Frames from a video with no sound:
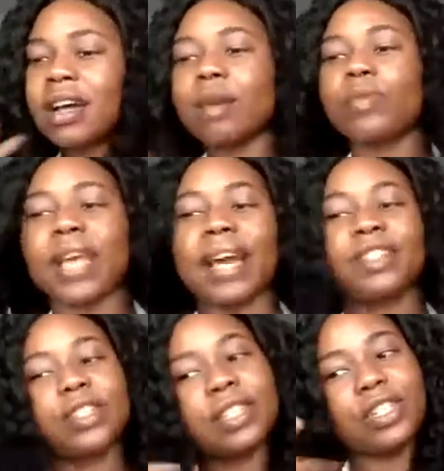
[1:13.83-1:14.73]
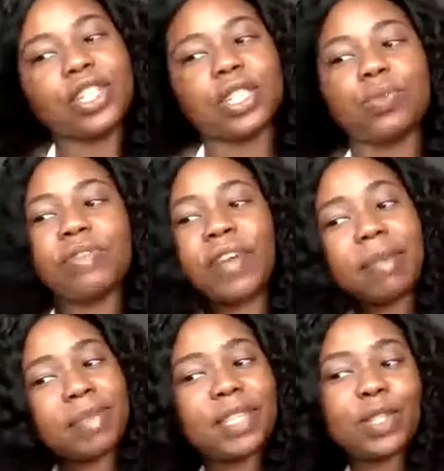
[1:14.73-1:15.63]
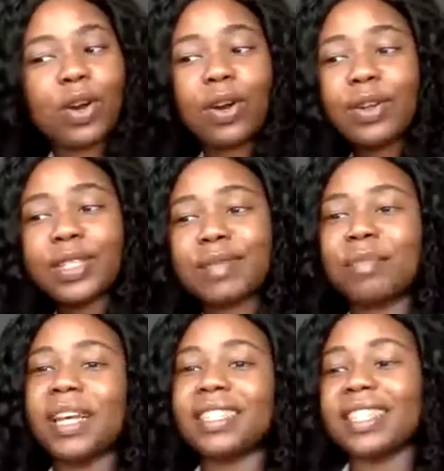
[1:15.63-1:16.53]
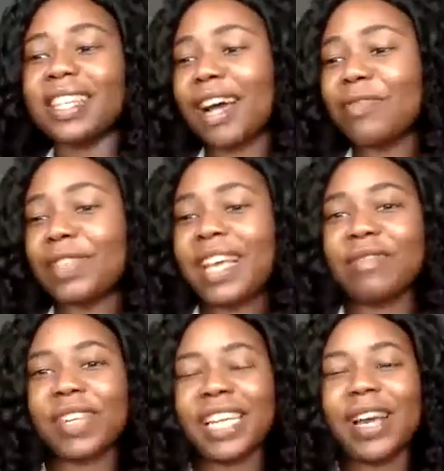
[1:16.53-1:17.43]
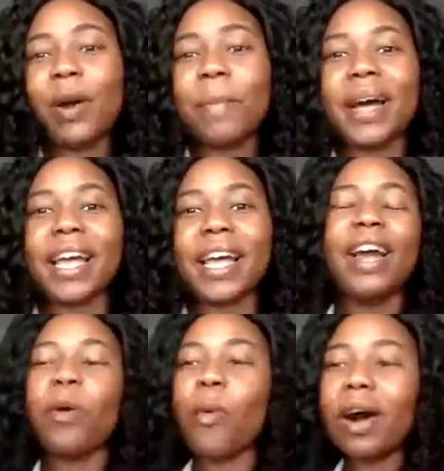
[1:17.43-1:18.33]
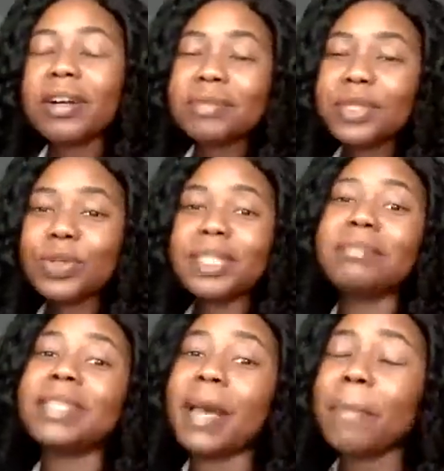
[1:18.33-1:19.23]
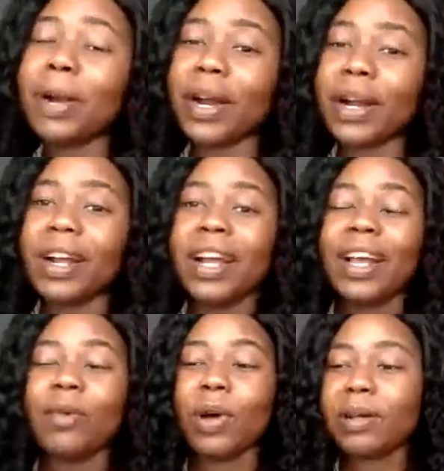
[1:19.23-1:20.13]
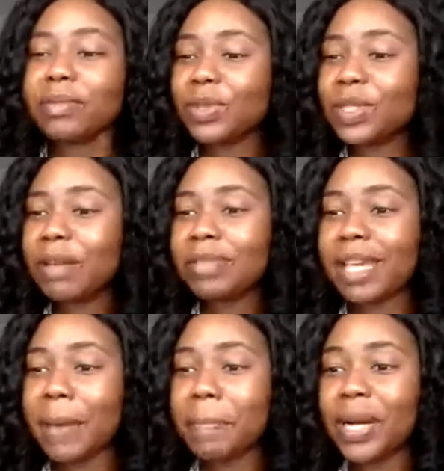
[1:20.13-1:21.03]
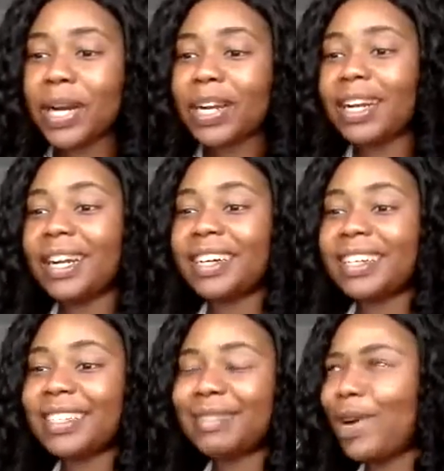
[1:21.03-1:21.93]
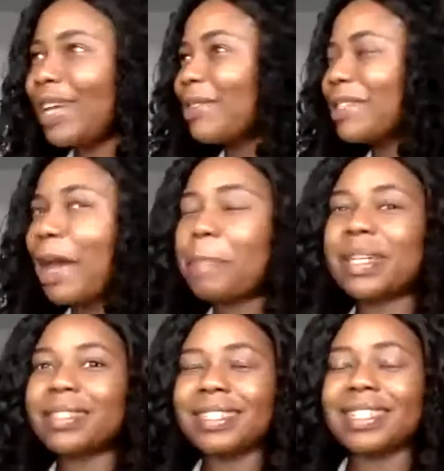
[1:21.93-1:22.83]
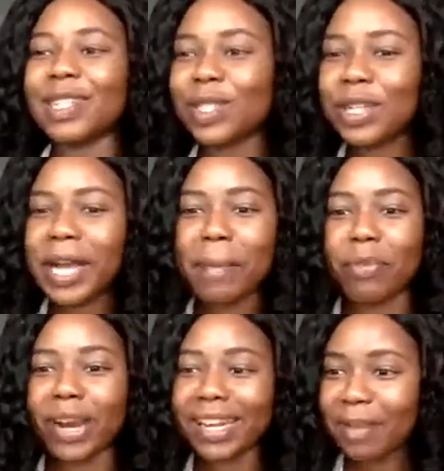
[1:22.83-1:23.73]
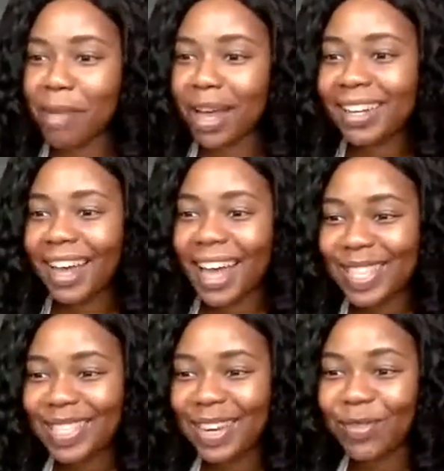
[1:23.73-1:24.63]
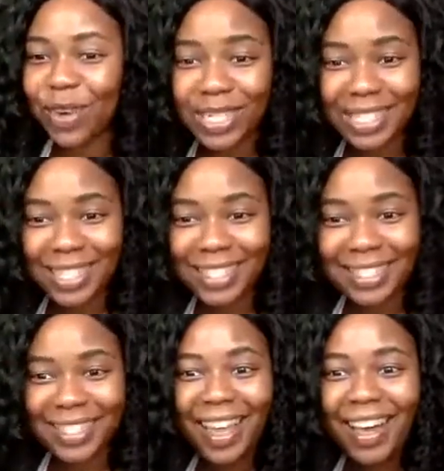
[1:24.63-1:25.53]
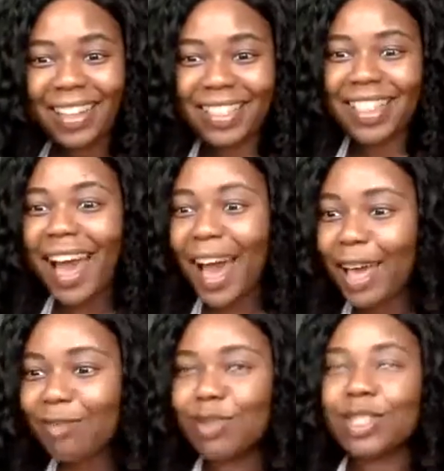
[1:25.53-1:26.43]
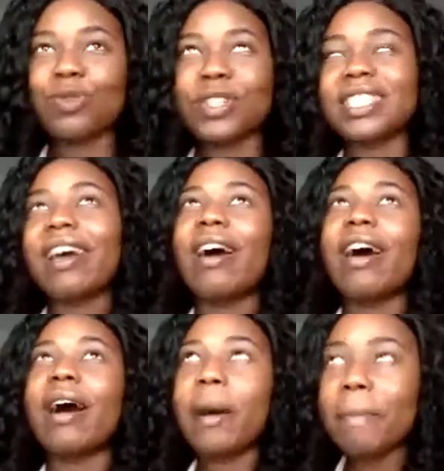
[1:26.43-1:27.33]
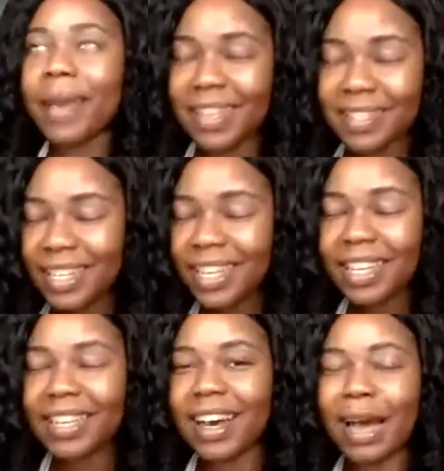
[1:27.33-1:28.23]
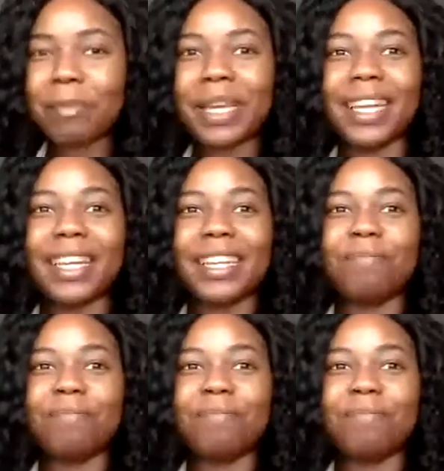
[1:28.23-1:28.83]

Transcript: We actually just revamped these curls. Be on the lookout for that video, but welcome to September. Welcome to September. What else happened? Just yesterday, Brandy and Monica had their verses live, which was amazing. I mean,